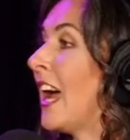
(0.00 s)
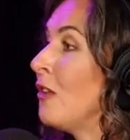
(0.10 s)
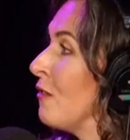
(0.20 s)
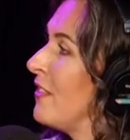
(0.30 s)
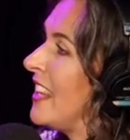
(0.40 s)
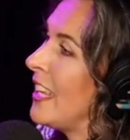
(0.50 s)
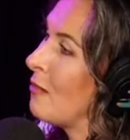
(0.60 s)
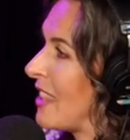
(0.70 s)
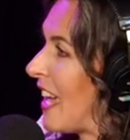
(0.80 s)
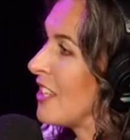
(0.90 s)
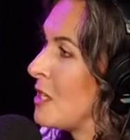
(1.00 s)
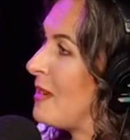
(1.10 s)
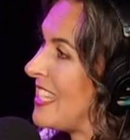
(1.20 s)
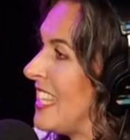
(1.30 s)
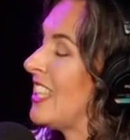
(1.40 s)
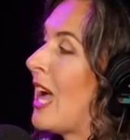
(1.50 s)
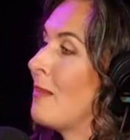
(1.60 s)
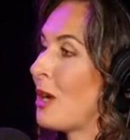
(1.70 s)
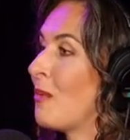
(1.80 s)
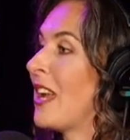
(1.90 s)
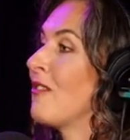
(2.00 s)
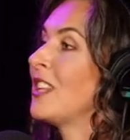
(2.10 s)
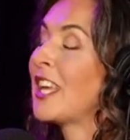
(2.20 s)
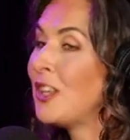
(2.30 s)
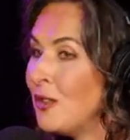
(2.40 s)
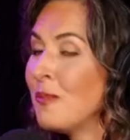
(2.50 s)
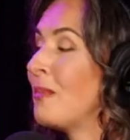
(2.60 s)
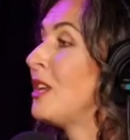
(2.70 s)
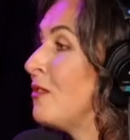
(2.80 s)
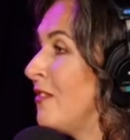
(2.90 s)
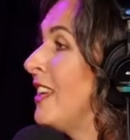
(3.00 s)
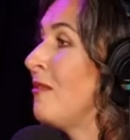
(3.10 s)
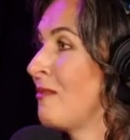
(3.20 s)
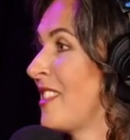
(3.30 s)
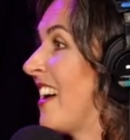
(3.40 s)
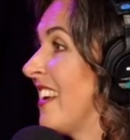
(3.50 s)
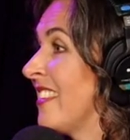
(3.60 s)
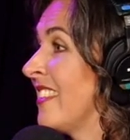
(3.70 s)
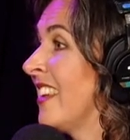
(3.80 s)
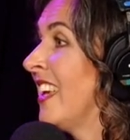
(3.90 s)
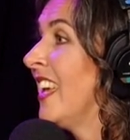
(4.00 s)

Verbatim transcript: and I don't fit in with the LGBT lobby or whatever like you but you fit in with us.